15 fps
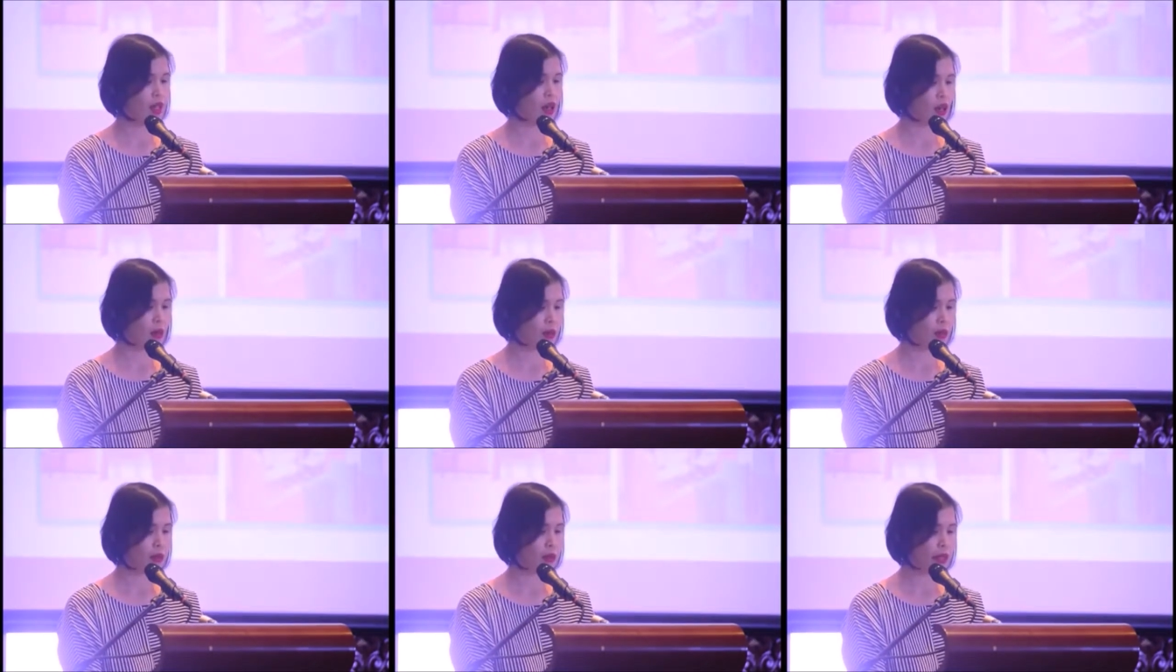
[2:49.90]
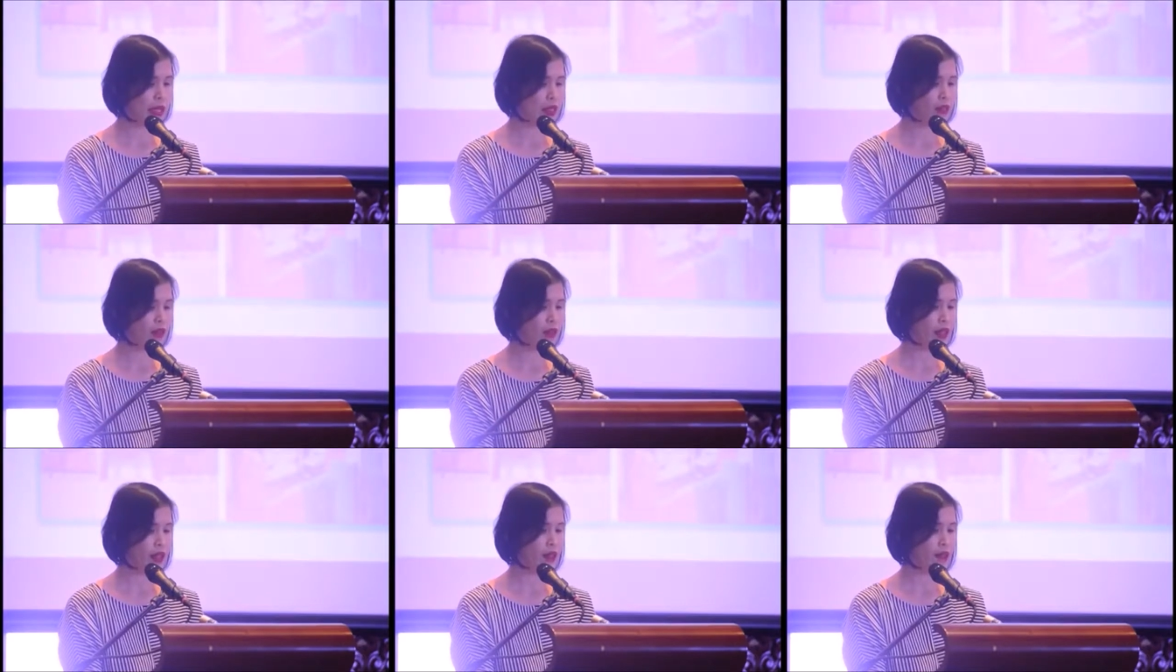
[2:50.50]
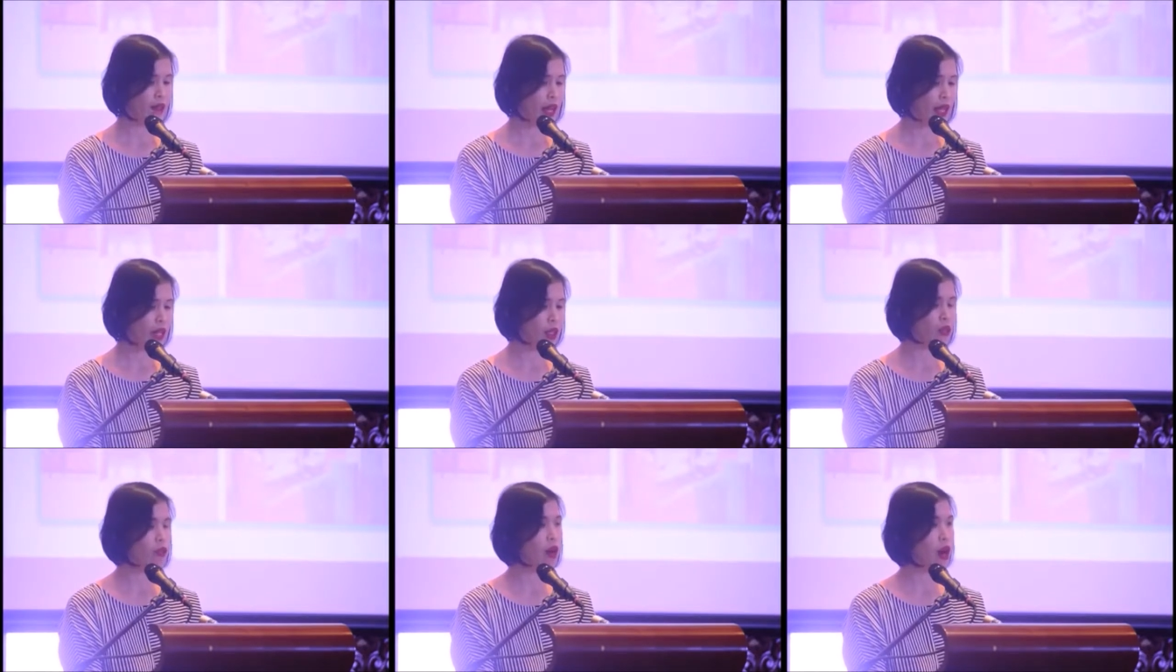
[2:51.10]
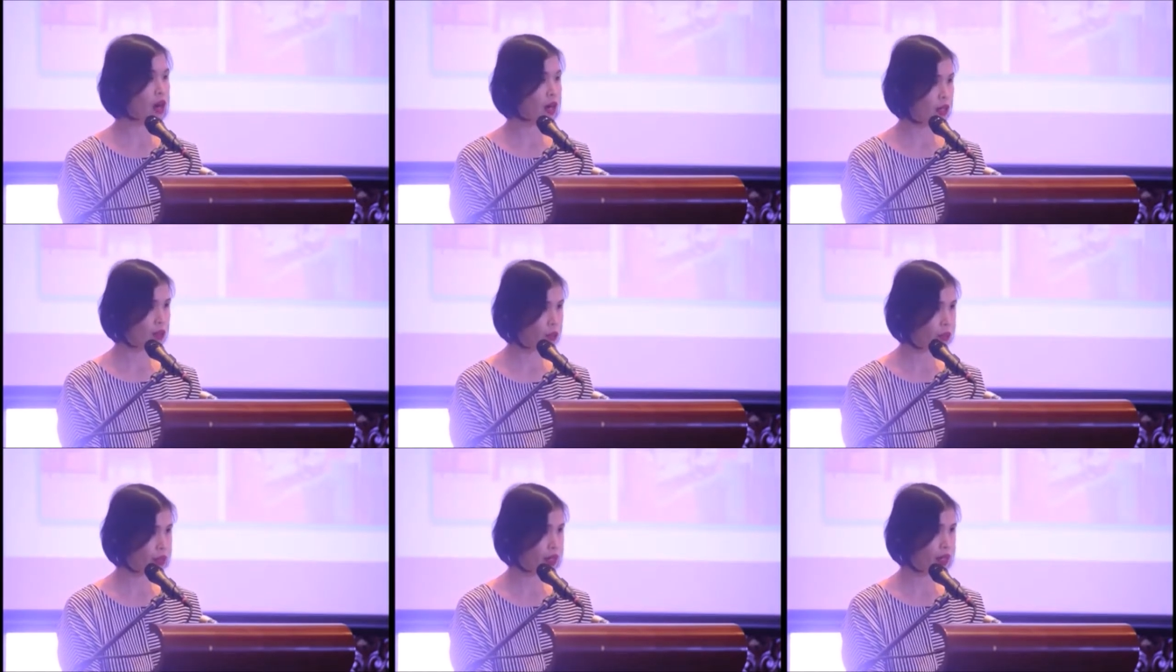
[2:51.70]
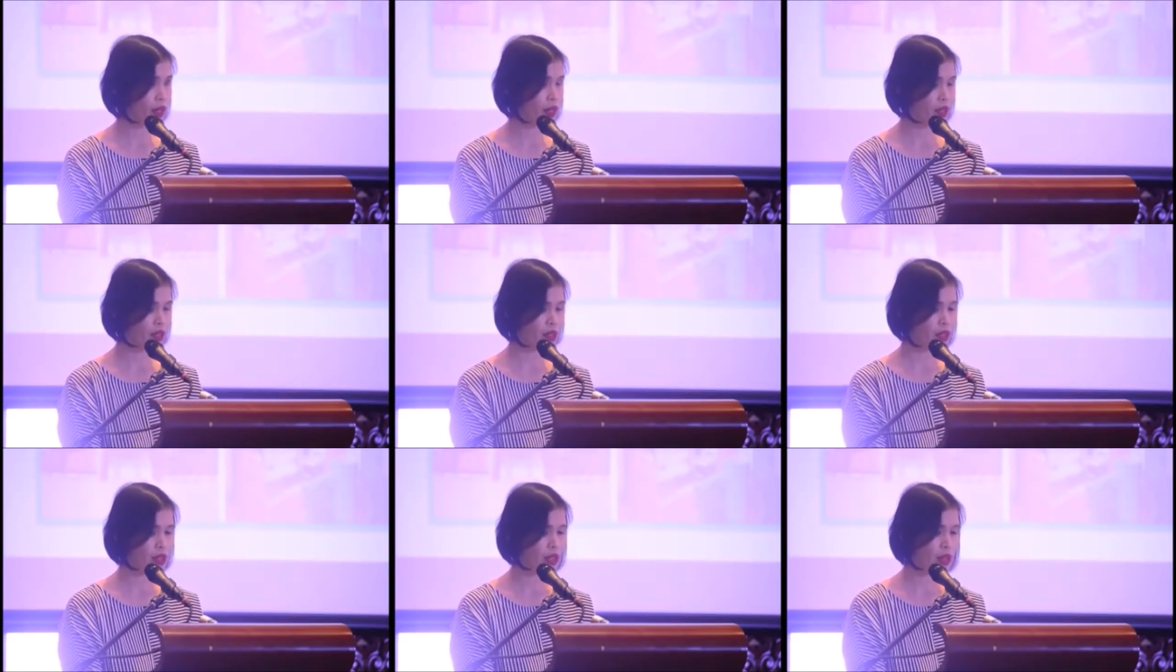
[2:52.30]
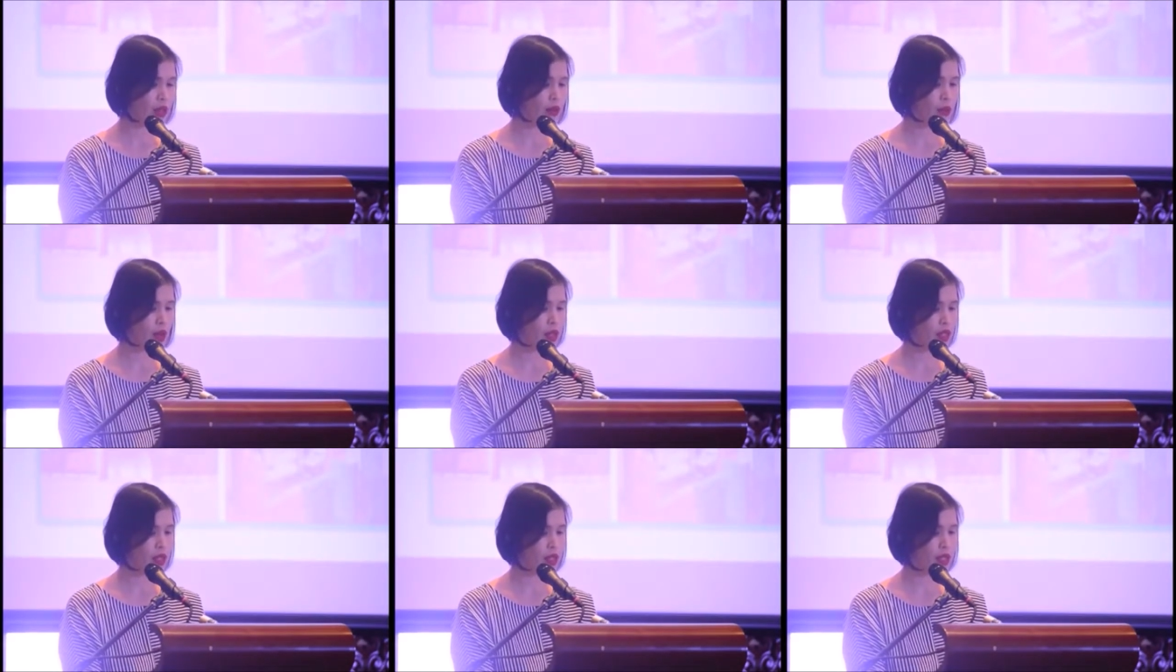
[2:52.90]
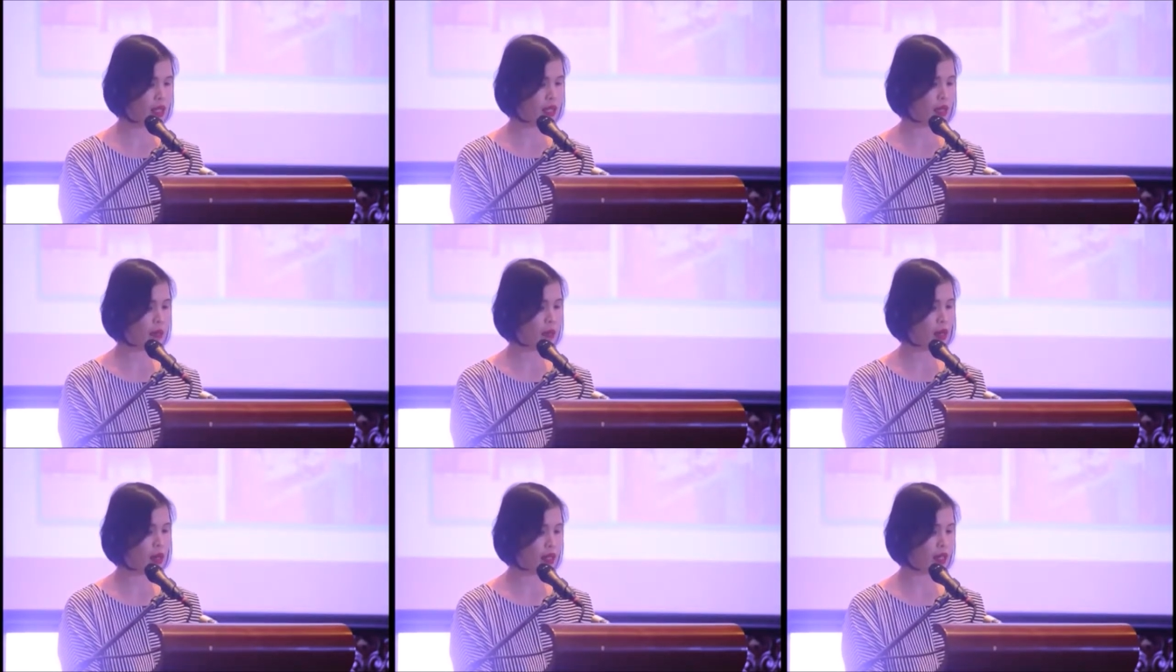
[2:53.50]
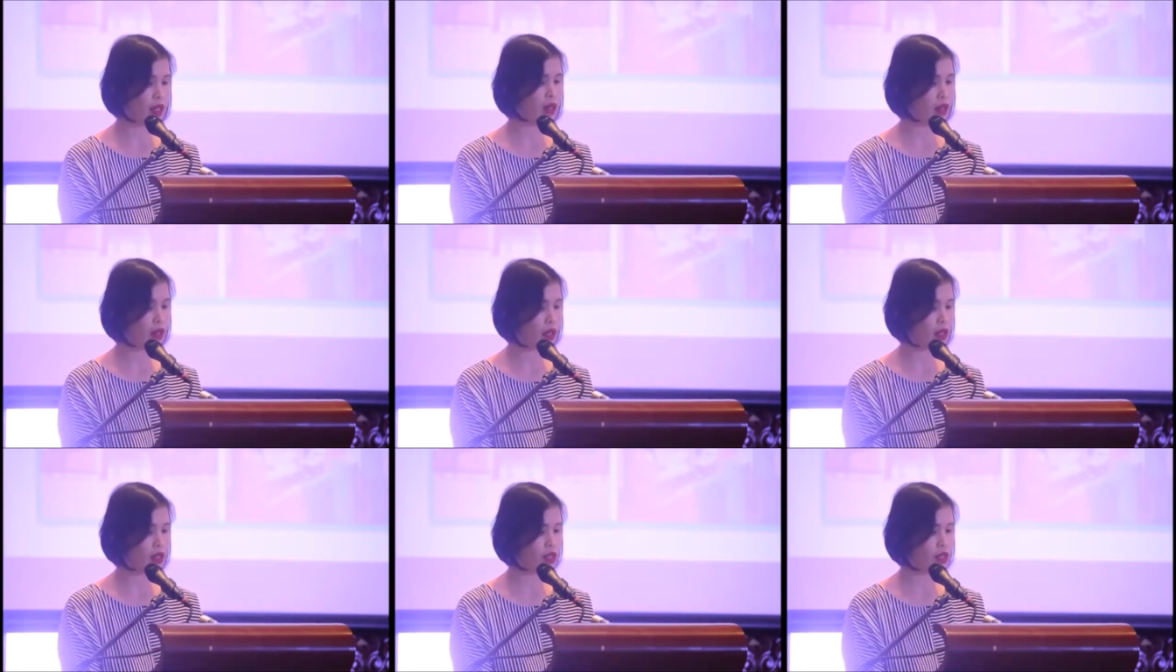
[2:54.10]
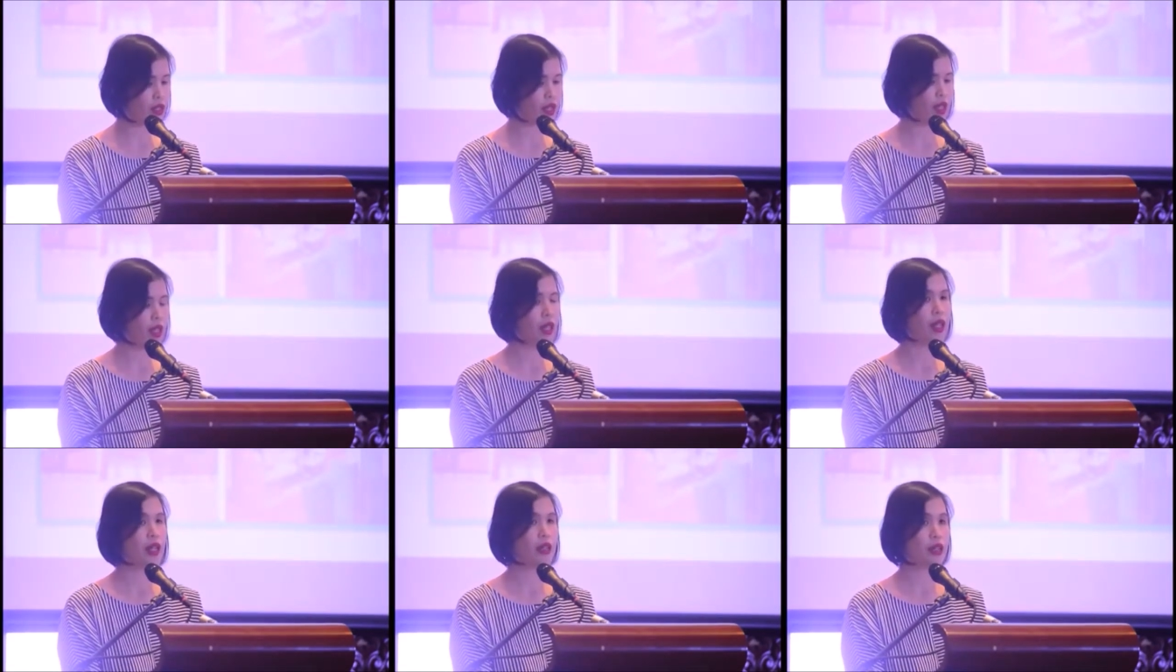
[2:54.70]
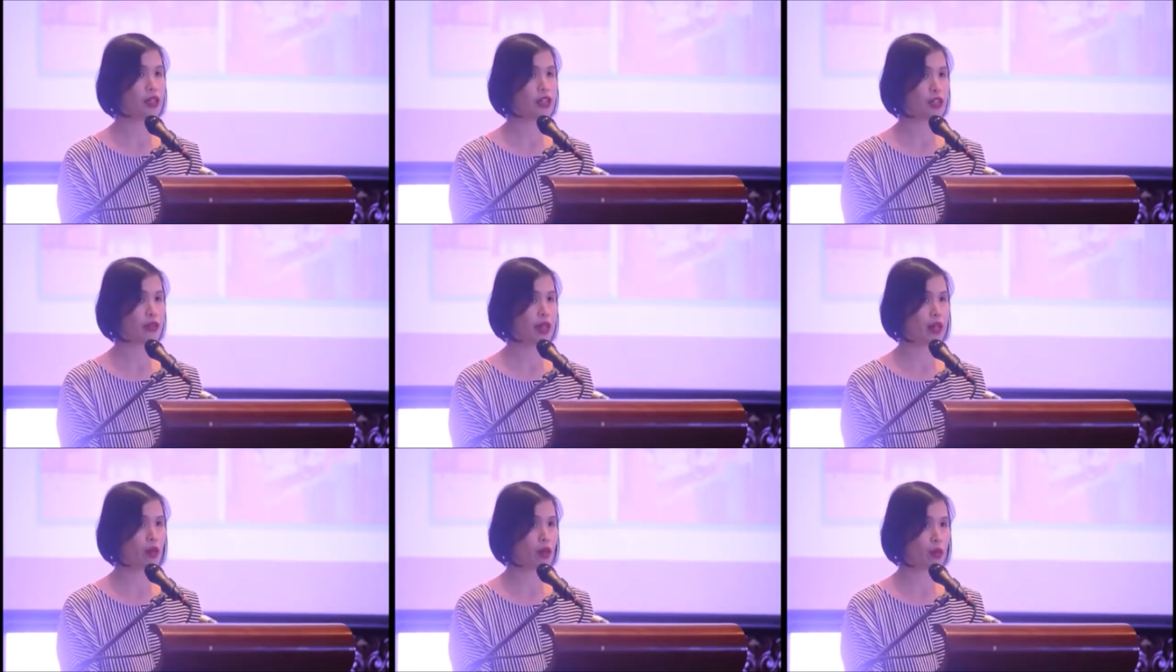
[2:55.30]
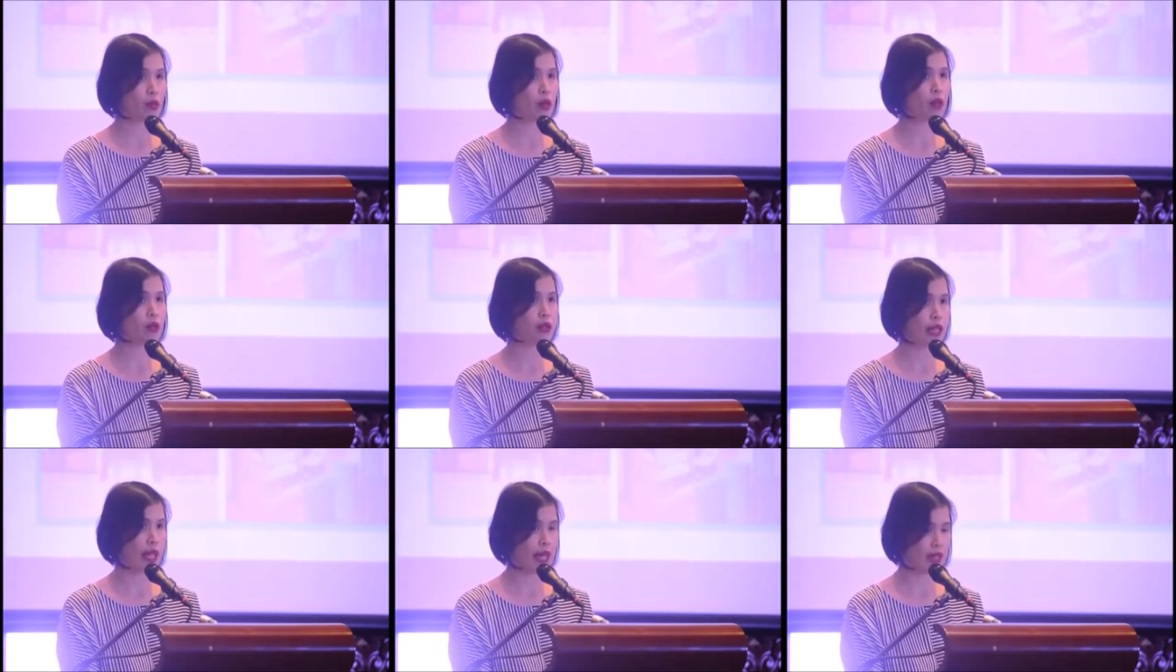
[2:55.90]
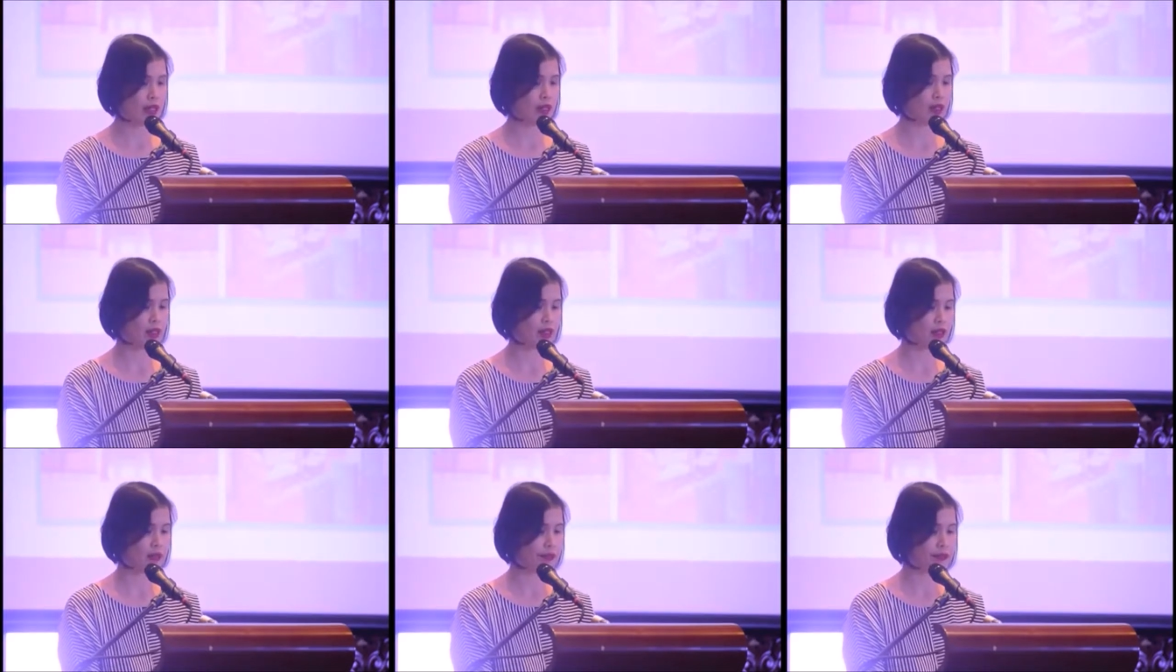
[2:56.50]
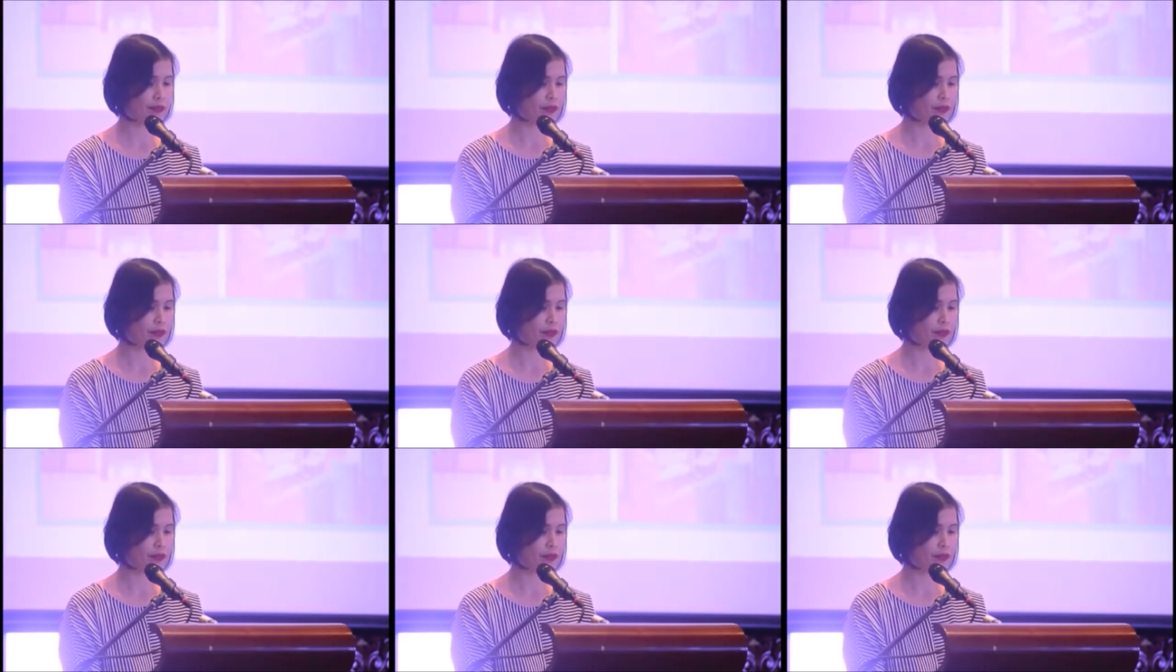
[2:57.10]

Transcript: common belief in the value of hard work, generosity in imparting knowledge, and nurturing homegrown talents.